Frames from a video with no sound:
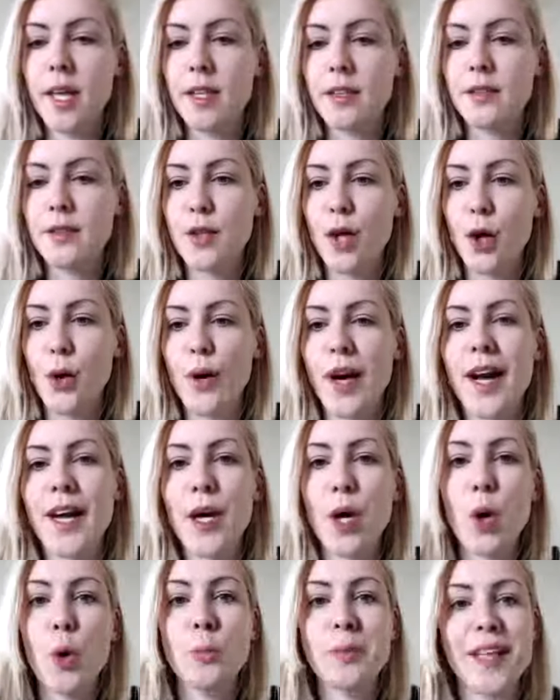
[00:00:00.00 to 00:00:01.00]
So I
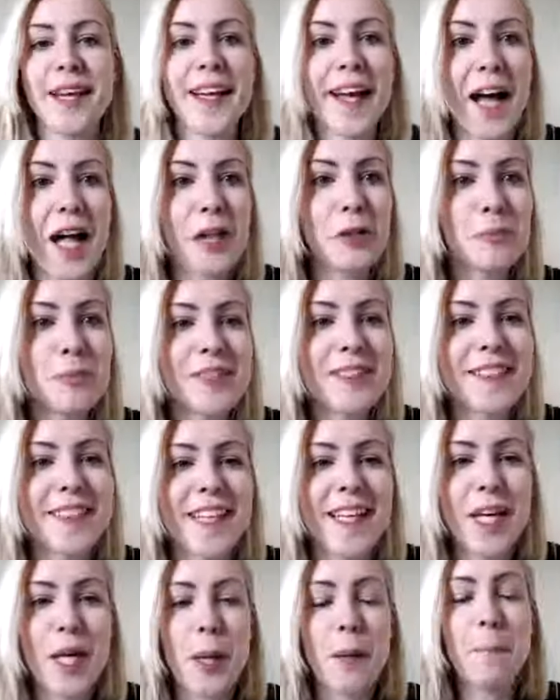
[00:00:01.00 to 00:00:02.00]
hope that helped.
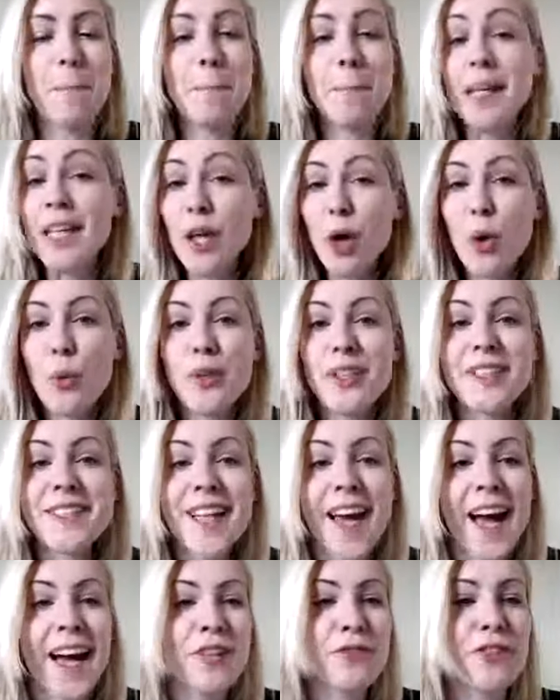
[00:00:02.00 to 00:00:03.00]
Be always
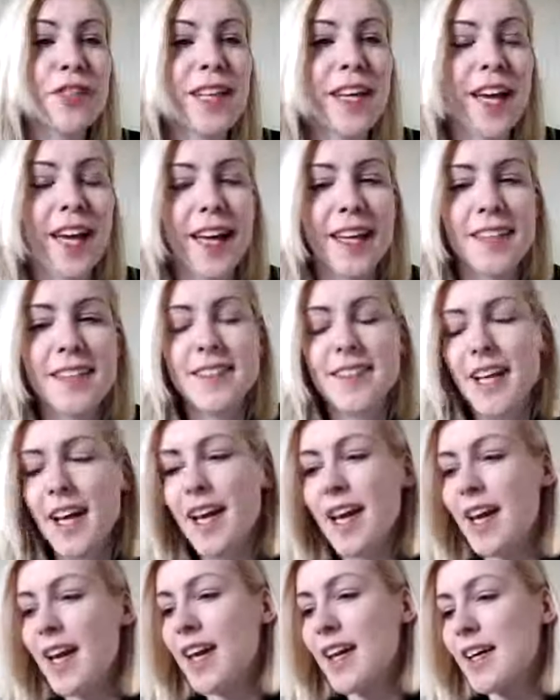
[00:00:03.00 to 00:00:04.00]
the advocate,
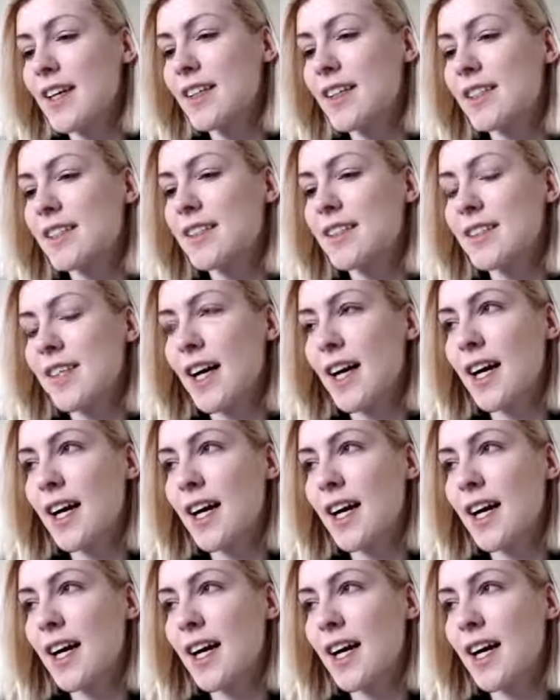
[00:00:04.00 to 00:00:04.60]
and